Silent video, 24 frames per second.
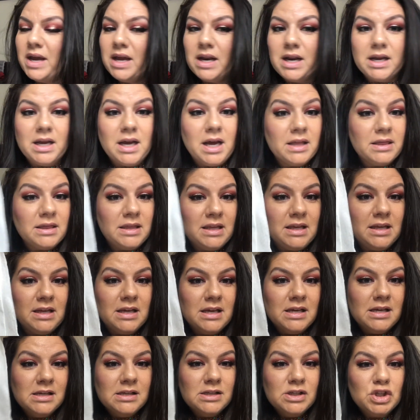and I got the
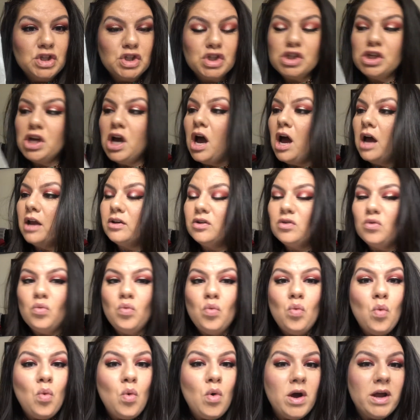Scott
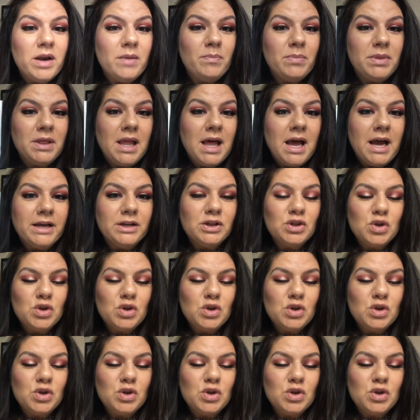one ply